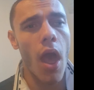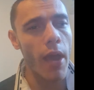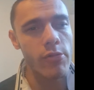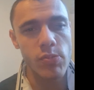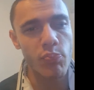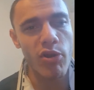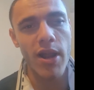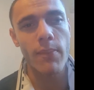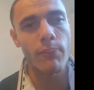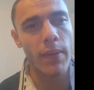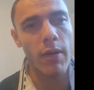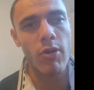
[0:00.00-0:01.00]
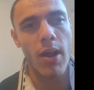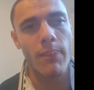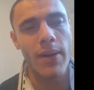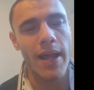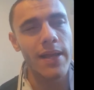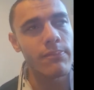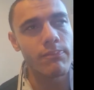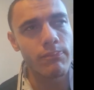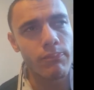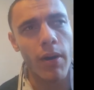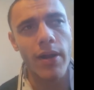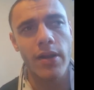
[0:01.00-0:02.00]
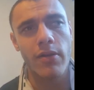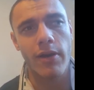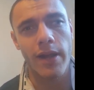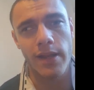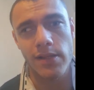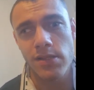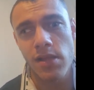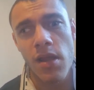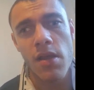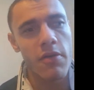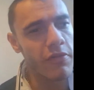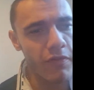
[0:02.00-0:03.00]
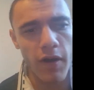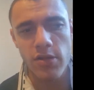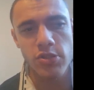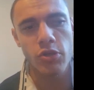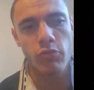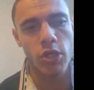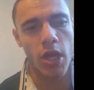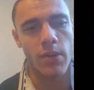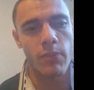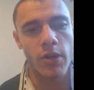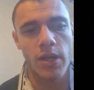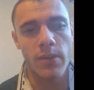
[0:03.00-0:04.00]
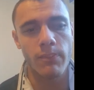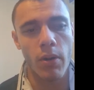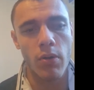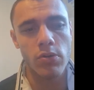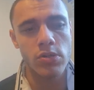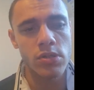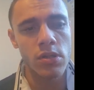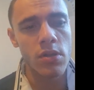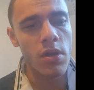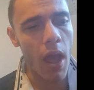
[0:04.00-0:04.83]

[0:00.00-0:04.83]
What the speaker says: It was a brilliant build-up play by the Lions. Finds Joel Cunningham in the box.